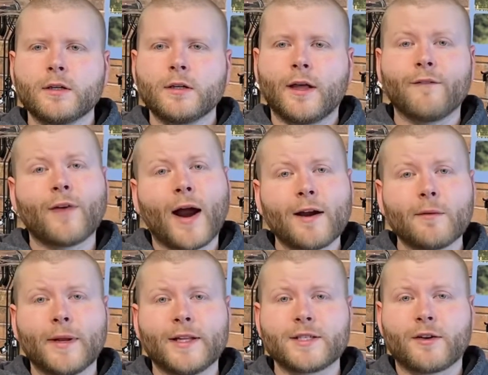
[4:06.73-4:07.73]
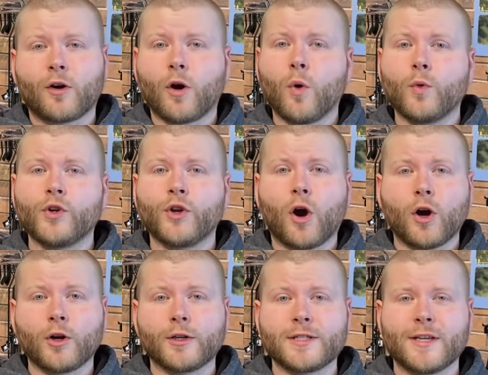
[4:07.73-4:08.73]
environments in our own
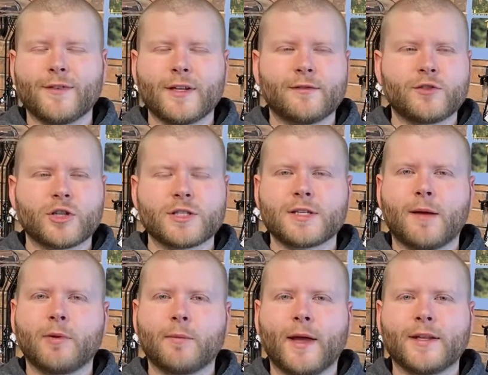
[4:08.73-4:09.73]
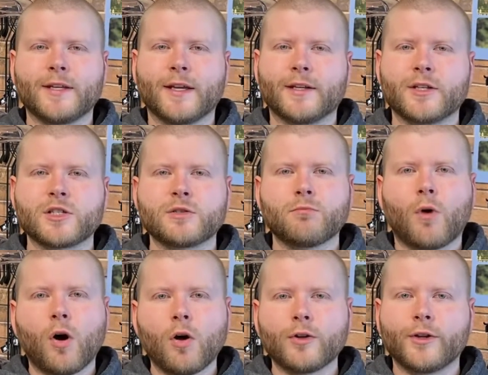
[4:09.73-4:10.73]
yards, even just supplementing in a
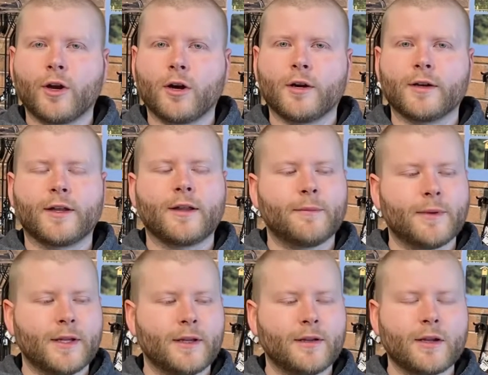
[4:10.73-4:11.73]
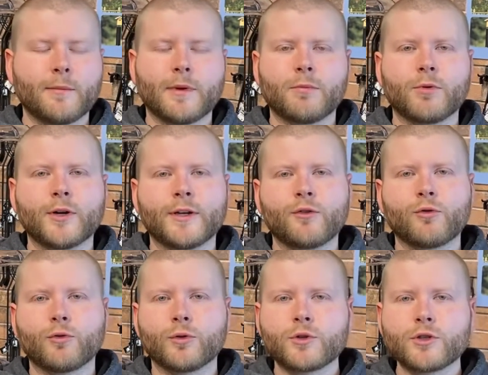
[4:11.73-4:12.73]
small yard can be pretty
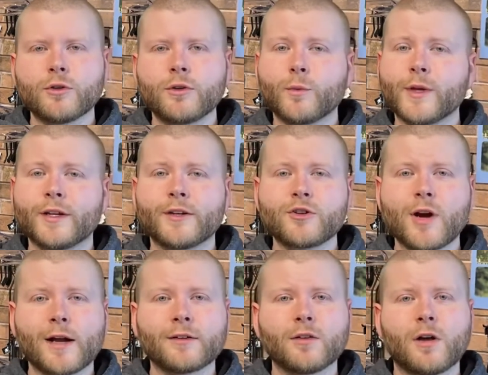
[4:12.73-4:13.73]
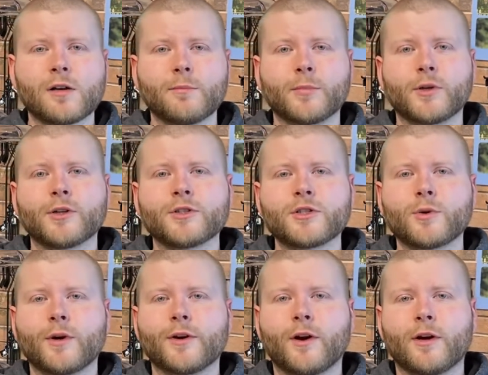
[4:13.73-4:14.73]
crucial, and we can attract a lot of birds to our
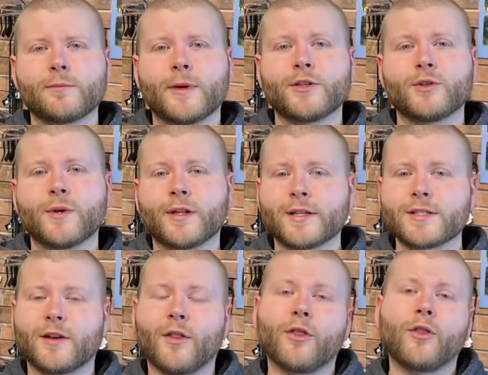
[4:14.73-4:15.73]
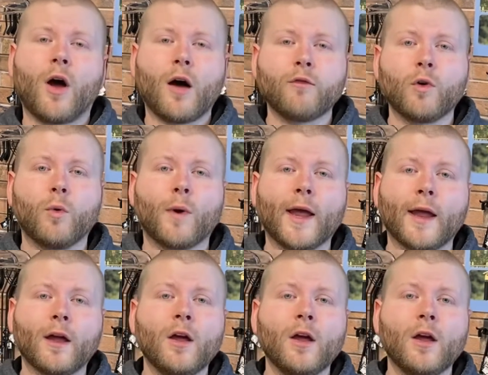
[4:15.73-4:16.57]
yard by doing this in a thoughtful way.